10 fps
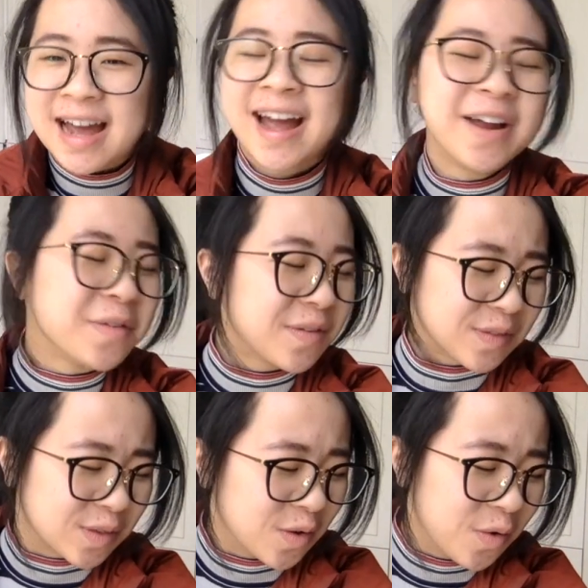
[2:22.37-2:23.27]
I don't
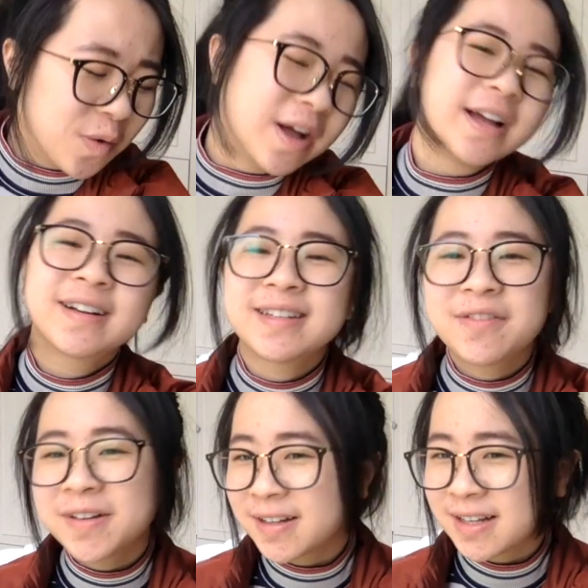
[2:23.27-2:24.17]
even know, because I
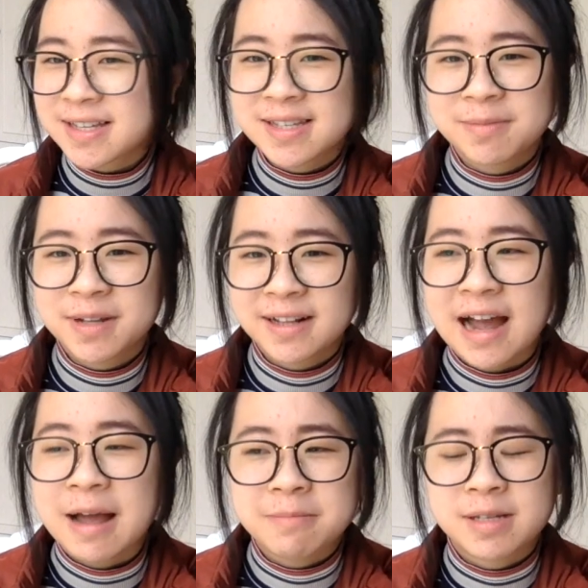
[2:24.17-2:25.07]
feel like that's something that
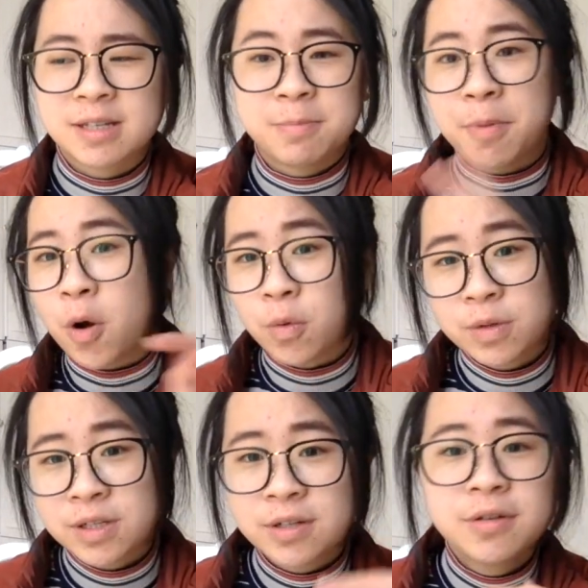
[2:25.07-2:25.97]
I'm
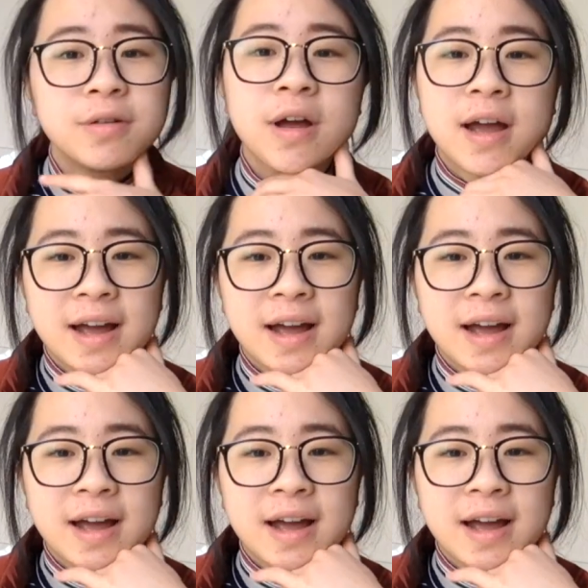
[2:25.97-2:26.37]
supposed to